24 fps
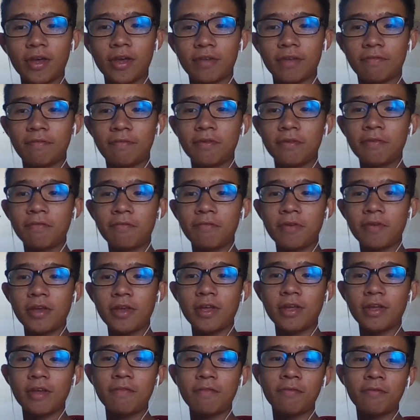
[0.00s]
feel free
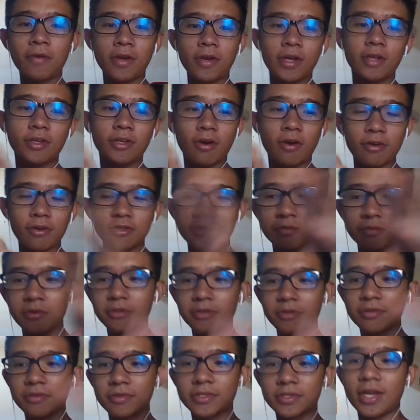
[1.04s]
if you want to contribute
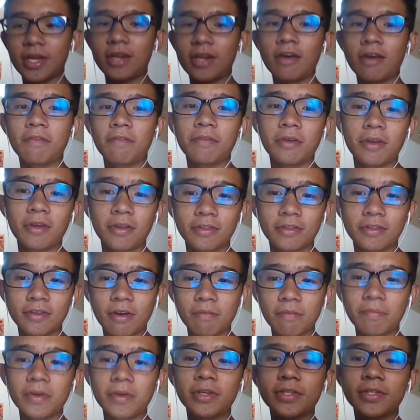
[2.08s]
to any of the
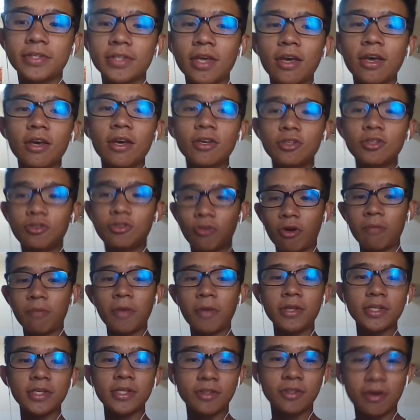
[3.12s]
topics. Join my
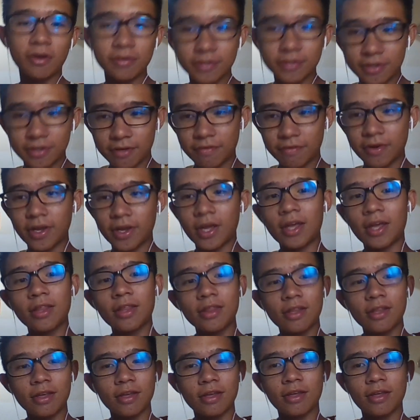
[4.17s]
Discord server in
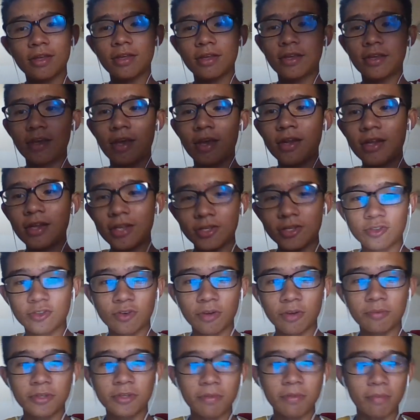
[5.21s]
the
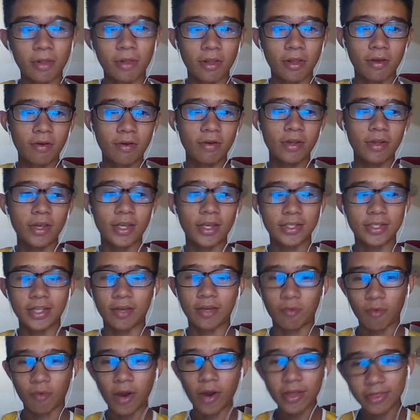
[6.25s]
description below. It's like
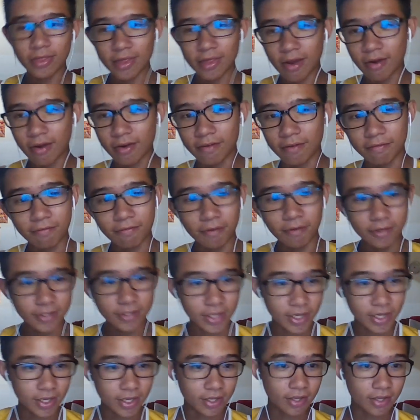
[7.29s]
right there in the first
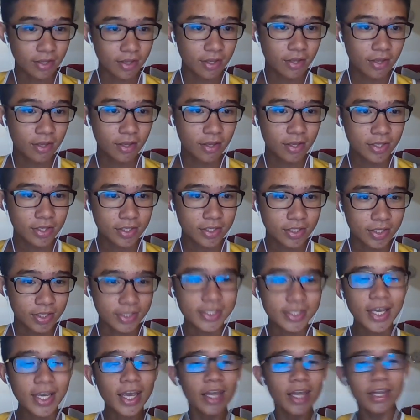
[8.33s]
link in the
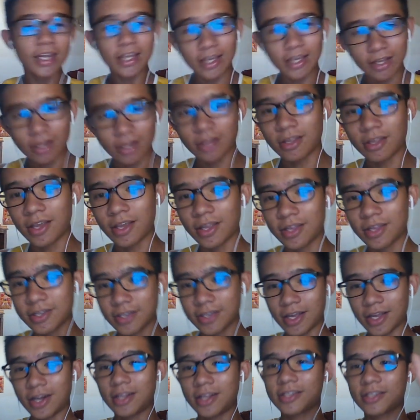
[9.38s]
second link in
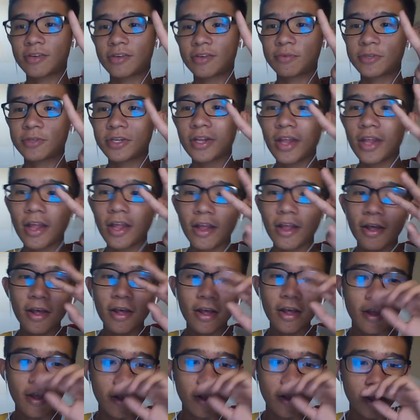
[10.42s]
the description.
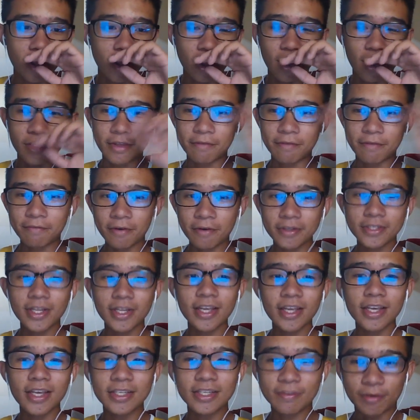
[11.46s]
The first
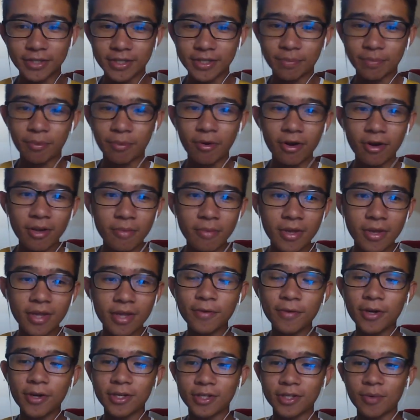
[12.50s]
link is for supporting me. If
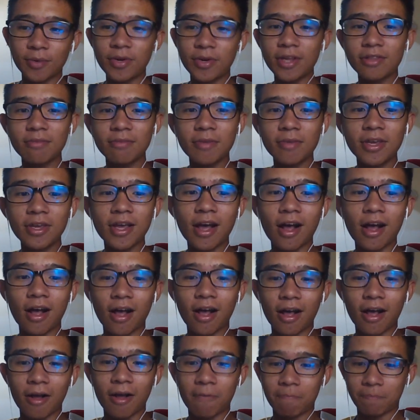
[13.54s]
you want to donate to me,
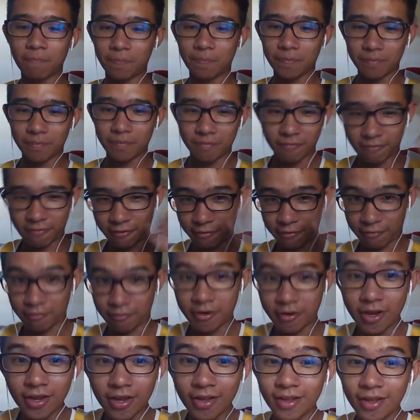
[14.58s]
feel
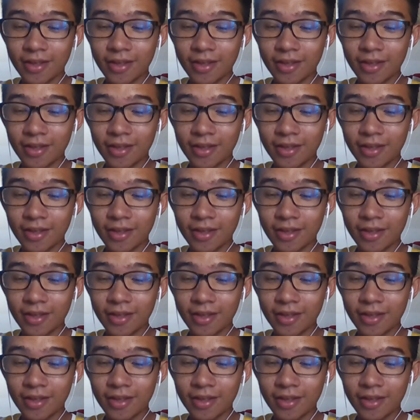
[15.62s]
free.